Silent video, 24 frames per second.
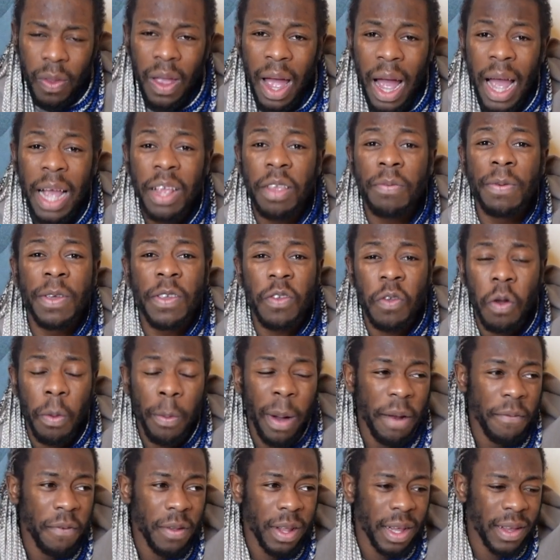I used to be so
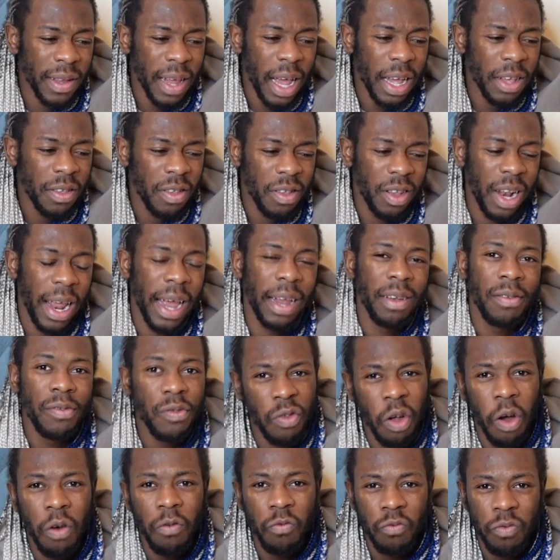bad for this. I used to, like,
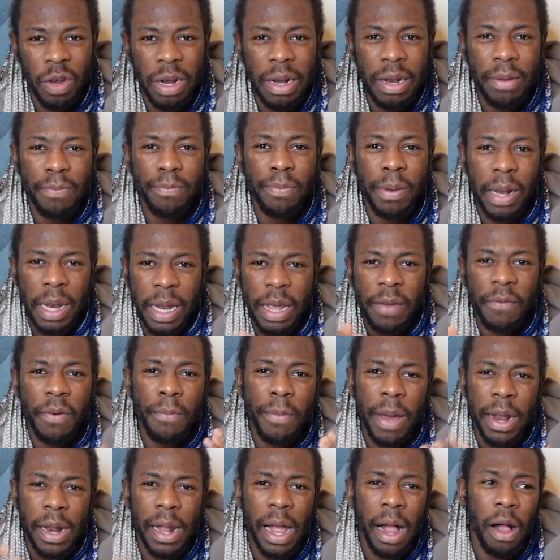not really believe in
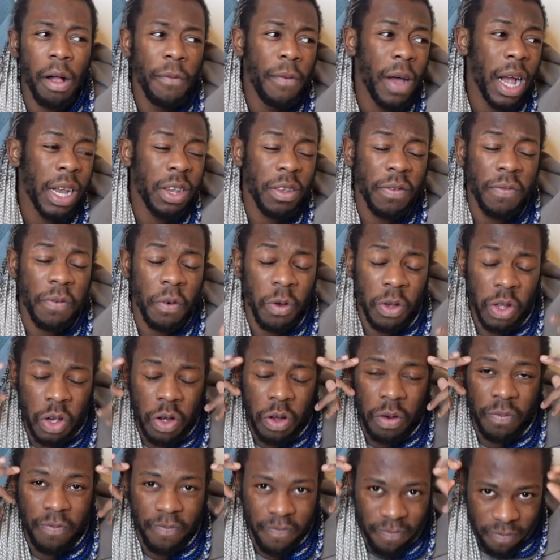mental health. I just thought you
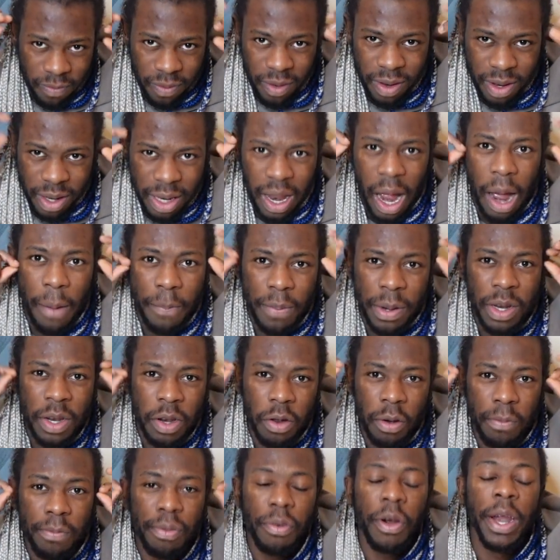could tap into
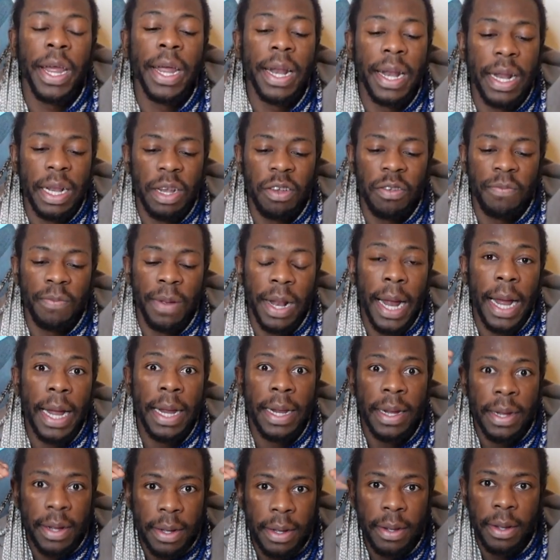your brain and just be like,
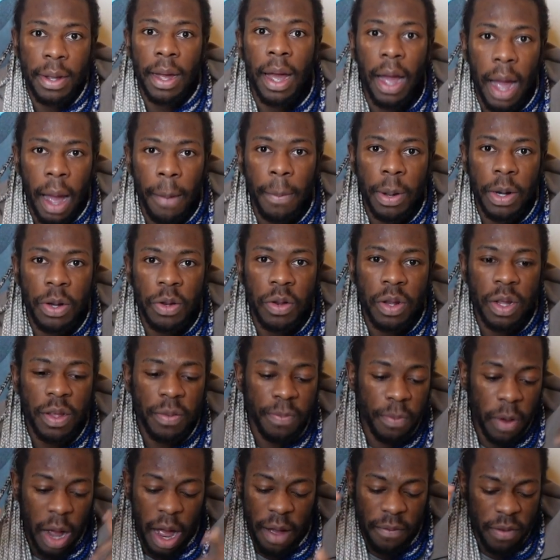I'm gonna do this.
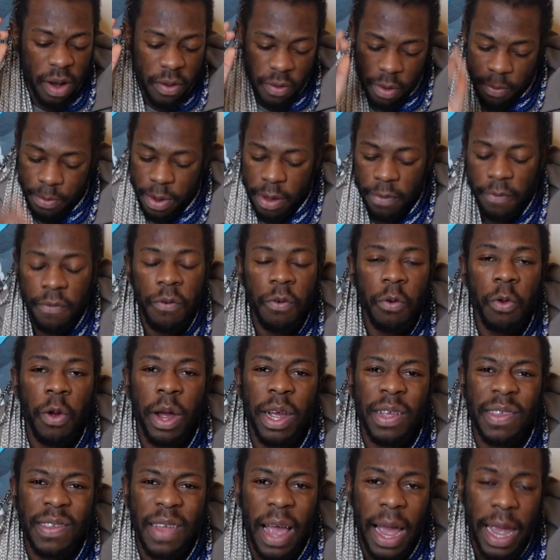But I've never been through
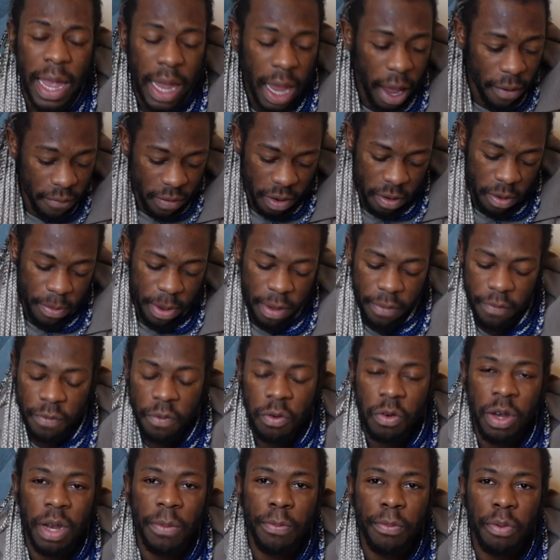anxiety, I've never been
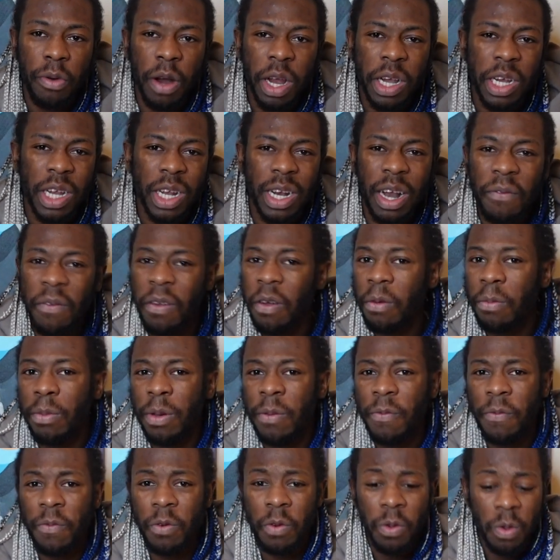through depression, I've never
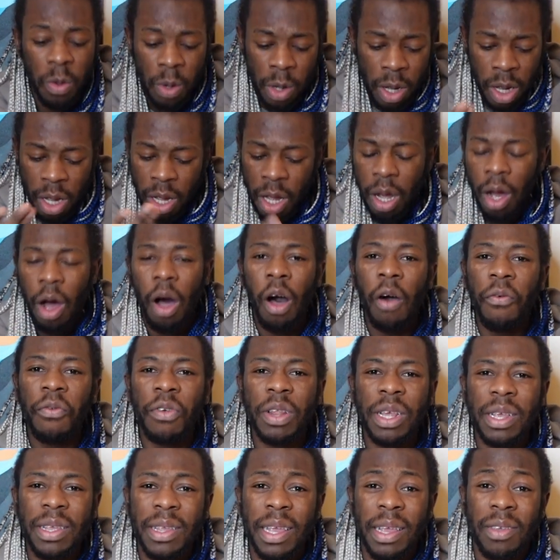been through half of
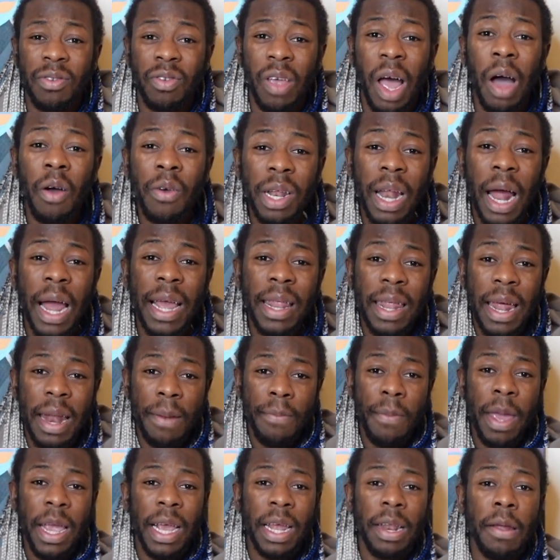these things. So how can I then
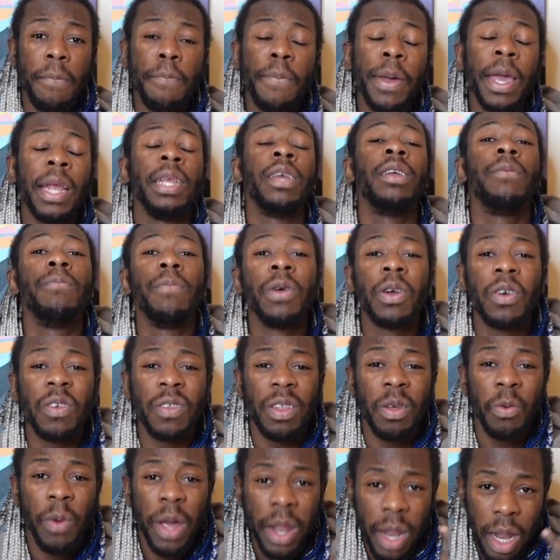make an opinion because of
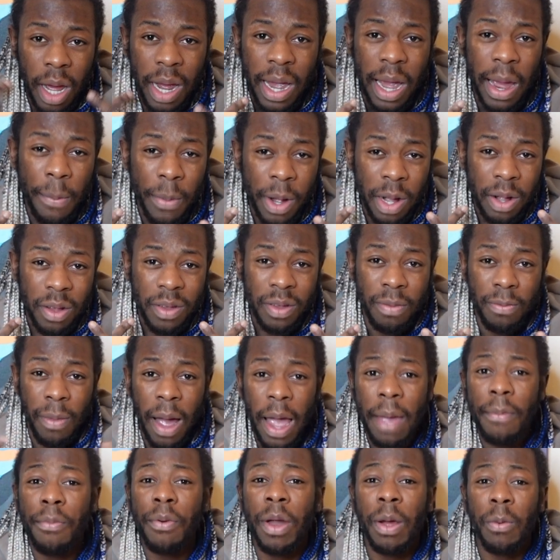the way the chemicals in
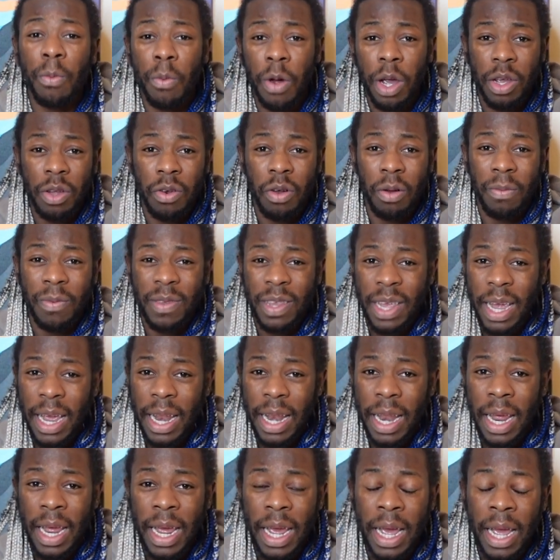my brain work, you know what I'm
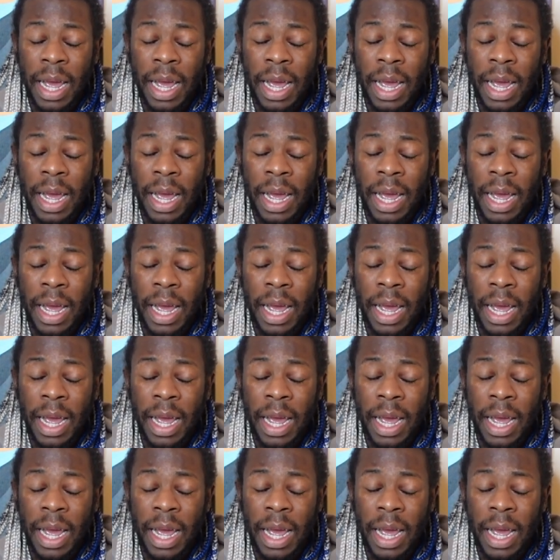saying?